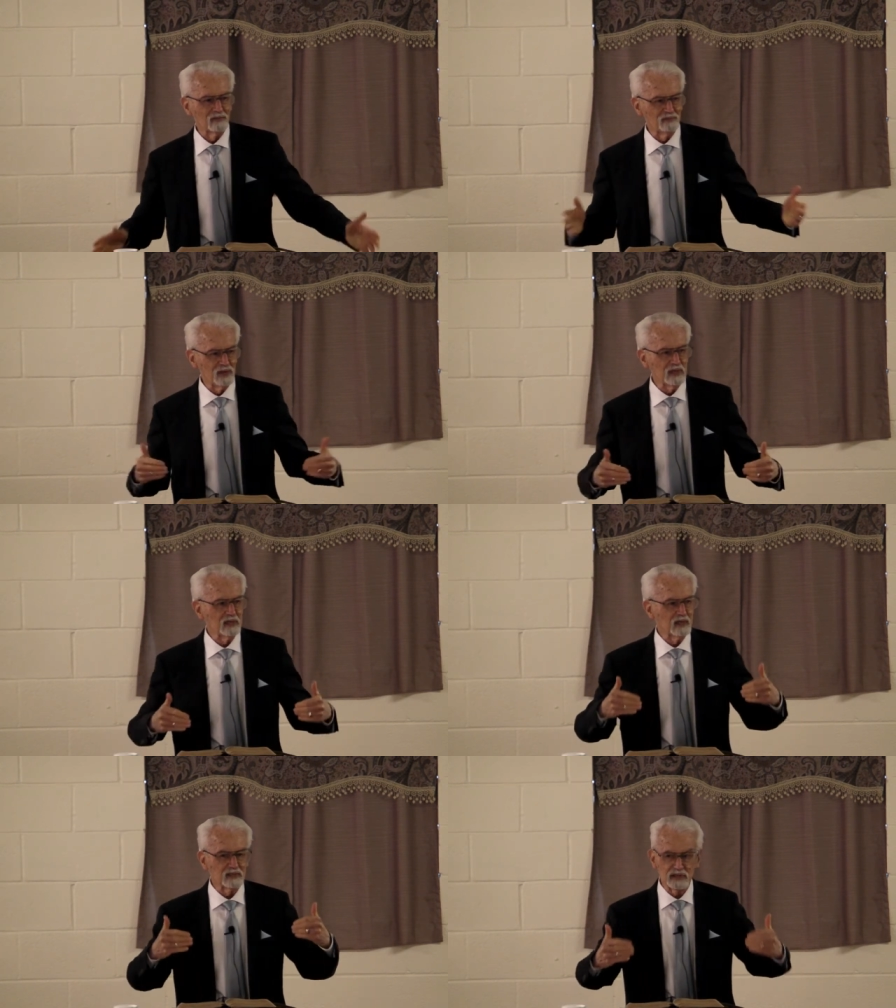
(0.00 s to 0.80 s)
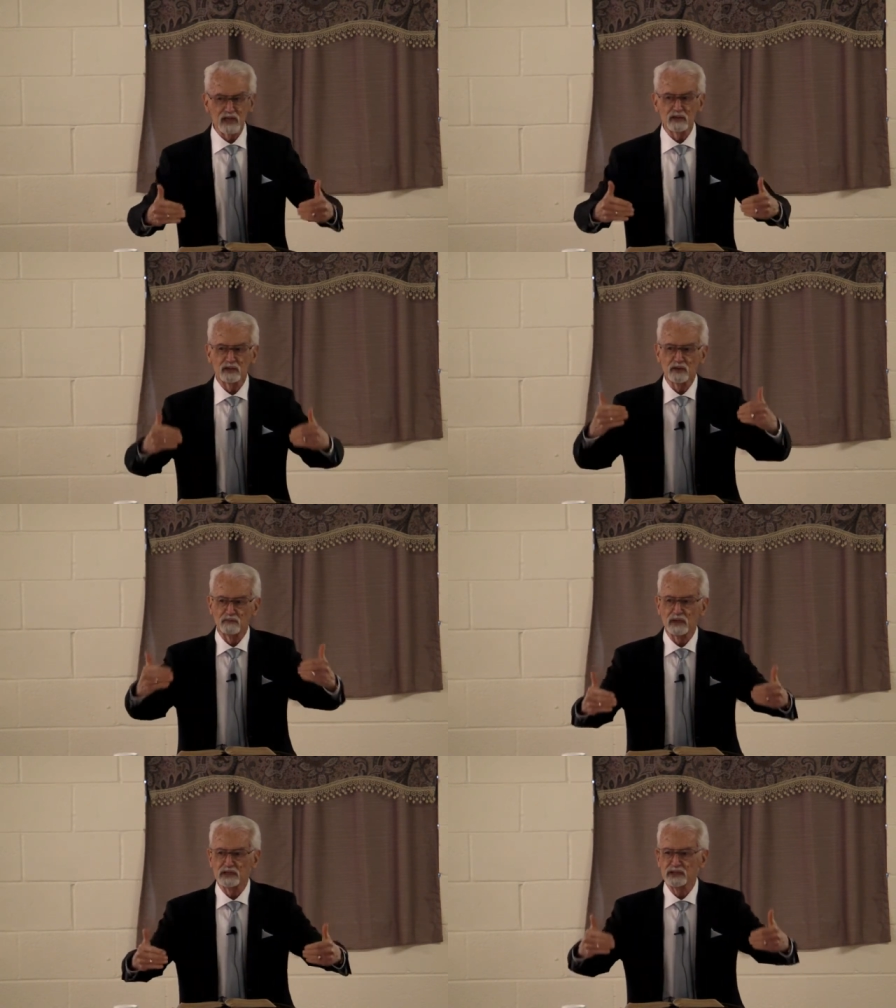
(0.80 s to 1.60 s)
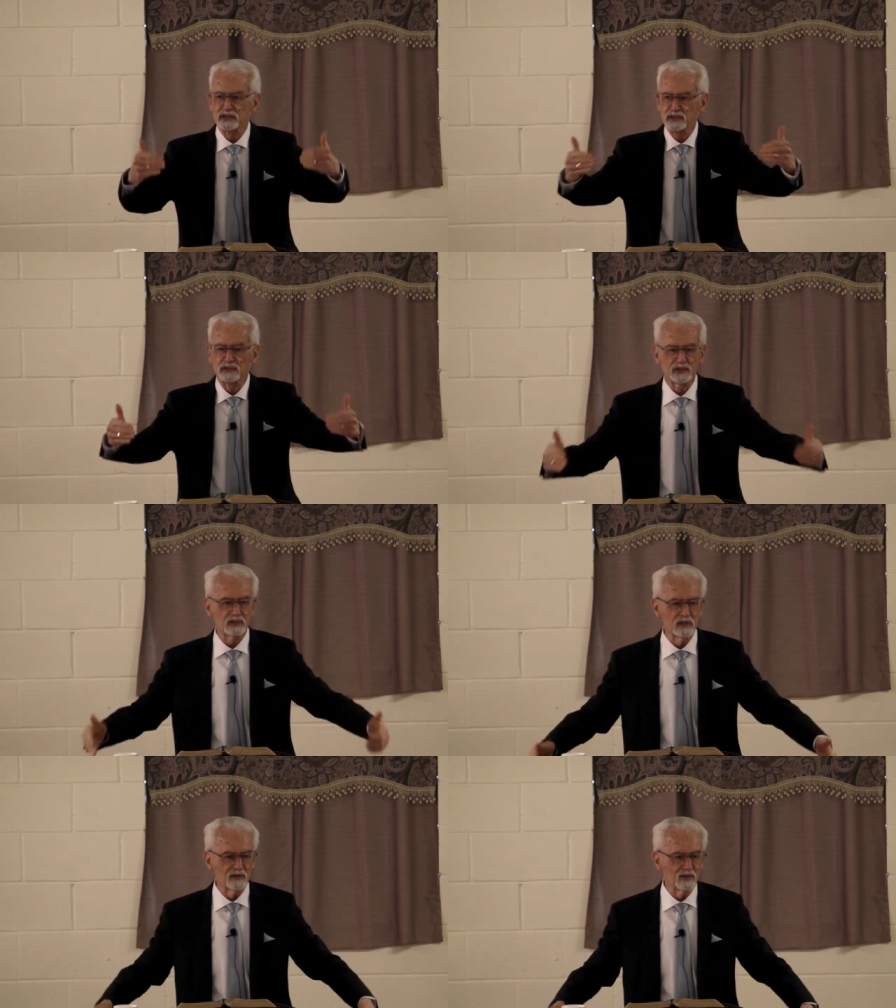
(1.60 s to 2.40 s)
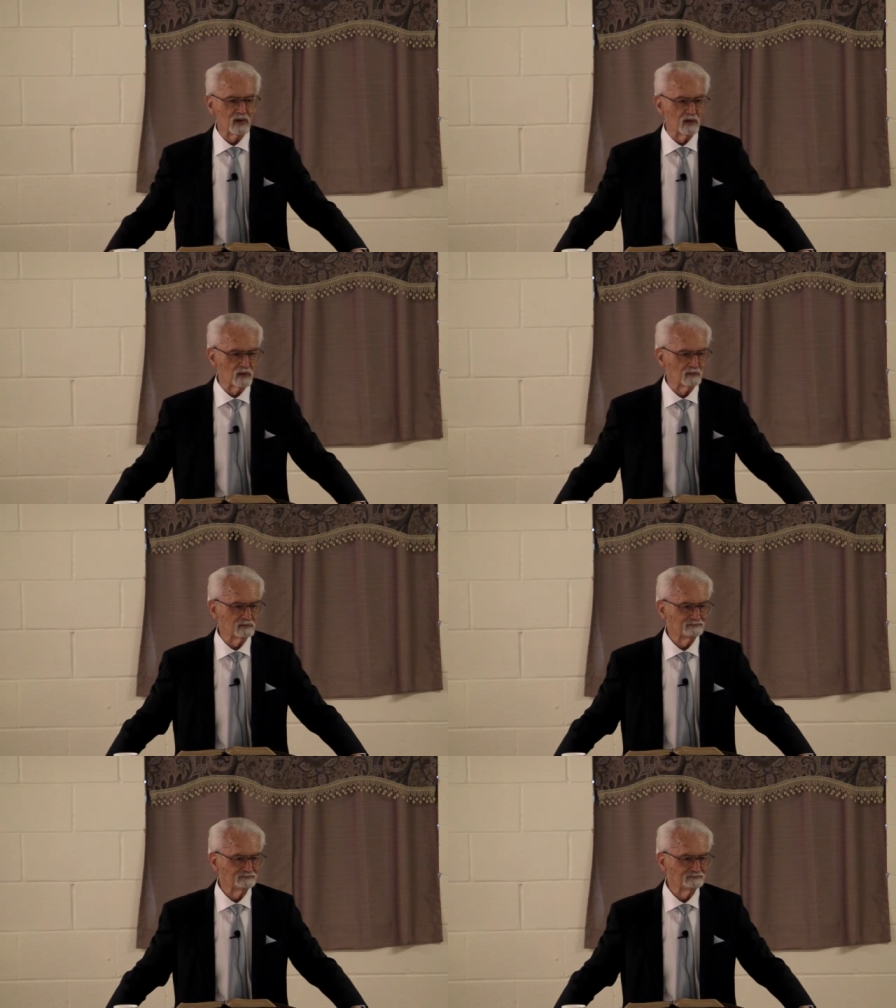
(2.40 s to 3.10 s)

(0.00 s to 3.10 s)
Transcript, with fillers: The feet can take you to places you should never go.